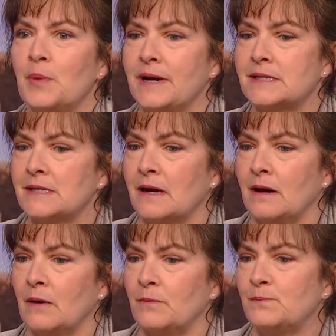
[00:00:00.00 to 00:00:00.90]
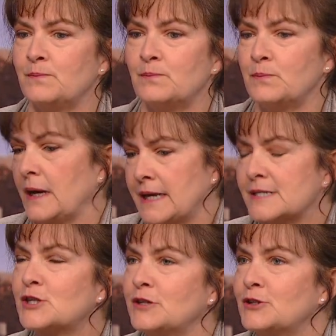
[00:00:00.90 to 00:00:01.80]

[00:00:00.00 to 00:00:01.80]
But uh, I guess to,